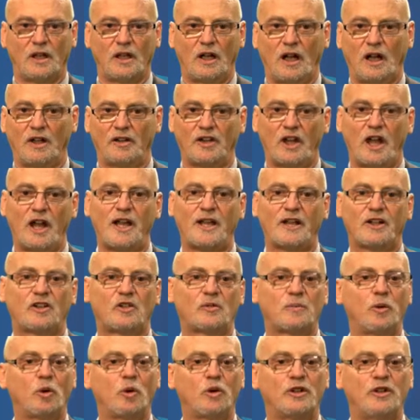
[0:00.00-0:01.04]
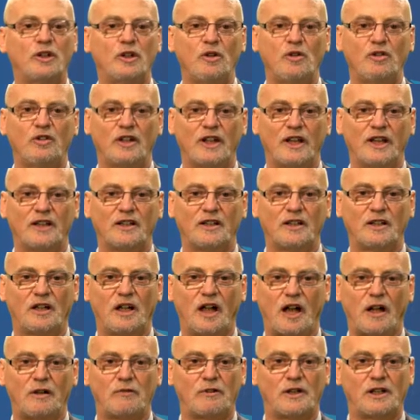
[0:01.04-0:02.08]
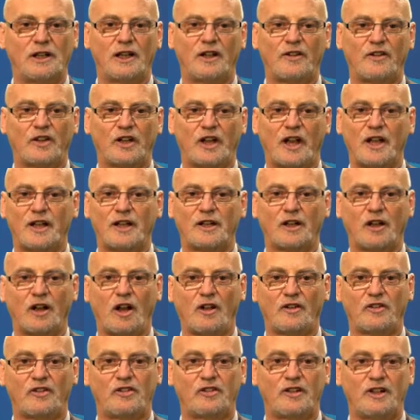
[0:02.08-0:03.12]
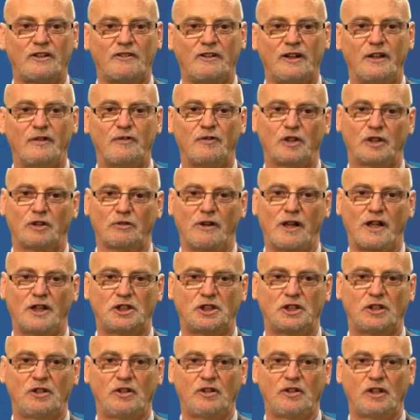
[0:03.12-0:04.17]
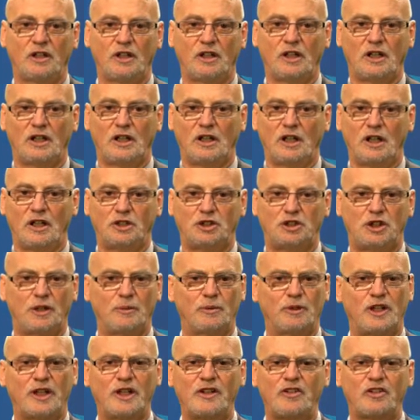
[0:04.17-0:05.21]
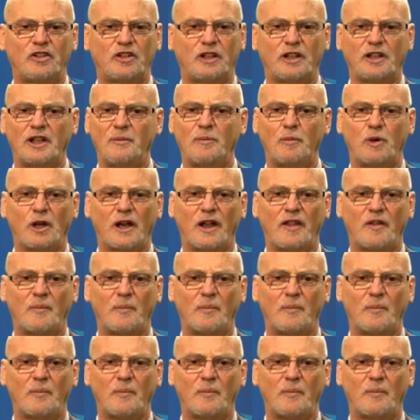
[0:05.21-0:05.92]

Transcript: As I explored using it, I realized that I could ask Siri for directions, and she would instantly pull up